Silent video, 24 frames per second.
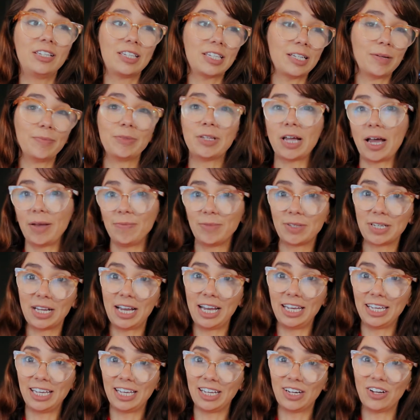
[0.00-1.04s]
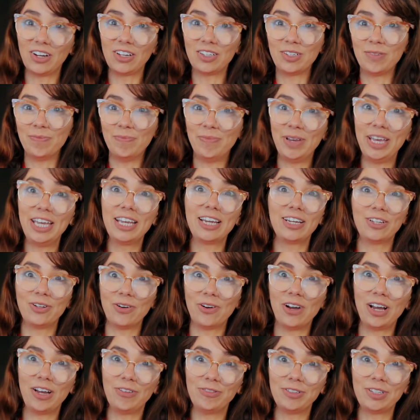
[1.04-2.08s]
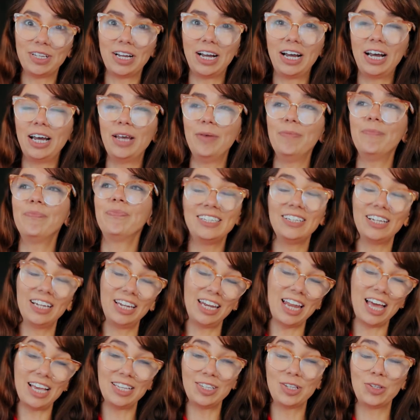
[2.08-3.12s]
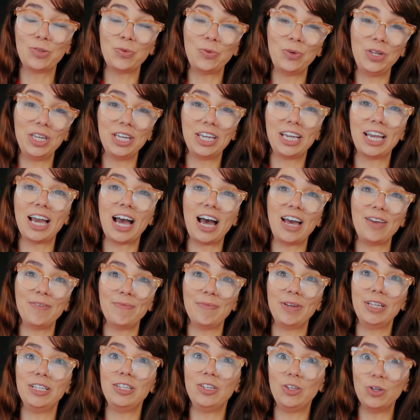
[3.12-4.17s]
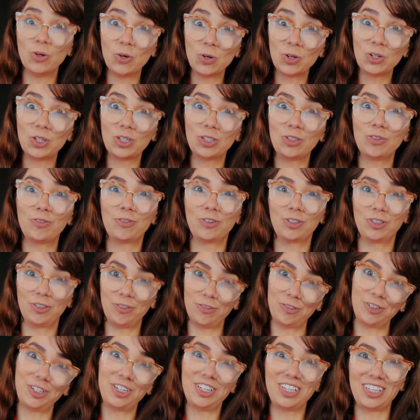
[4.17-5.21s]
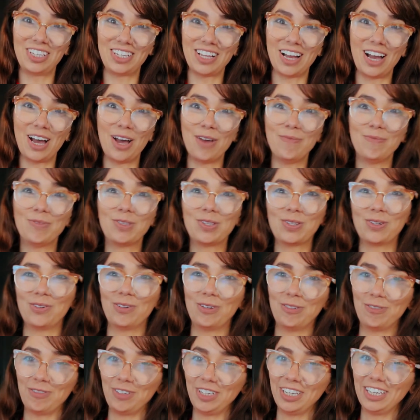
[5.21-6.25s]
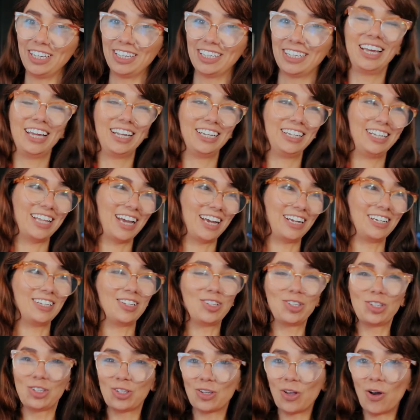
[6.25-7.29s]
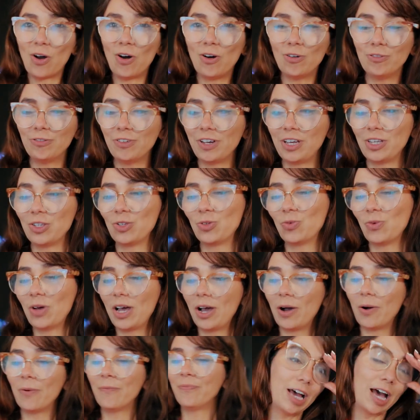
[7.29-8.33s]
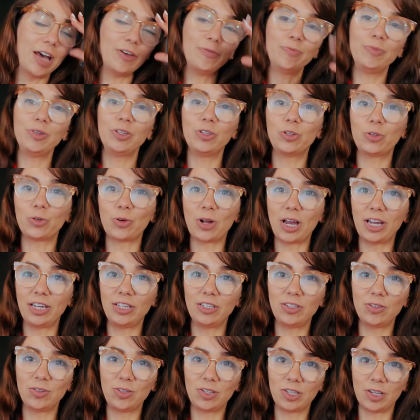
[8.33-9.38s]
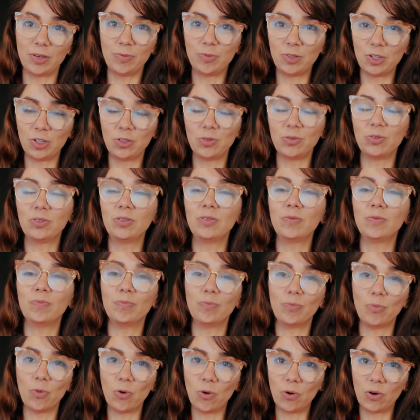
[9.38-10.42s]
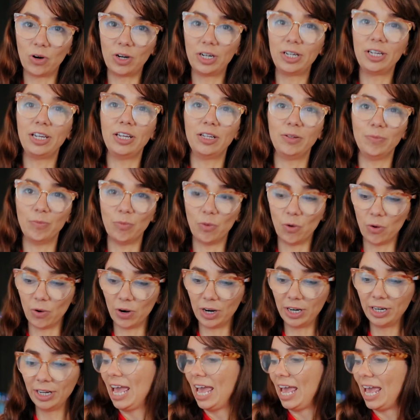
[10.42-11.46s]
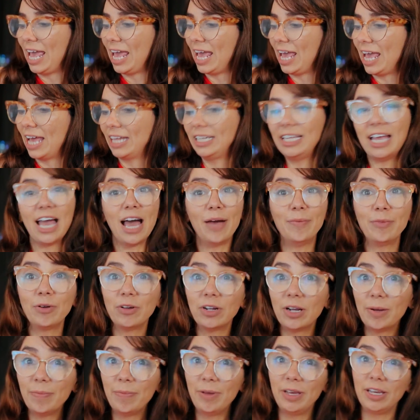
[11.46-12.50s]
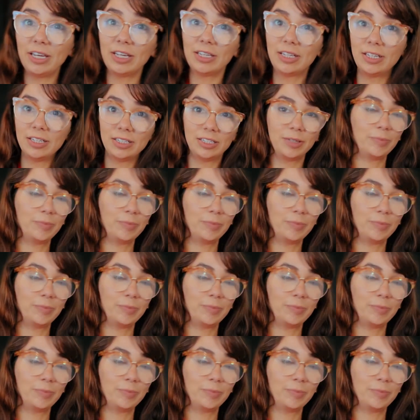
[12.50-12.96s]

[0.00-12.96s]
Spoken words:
sometimes I cannot bake. I don't have time. Last week I made yogurt for the first time, so I think that is solved as well. I've been trying to substitute more and more, and yeah, I'm gonna bake the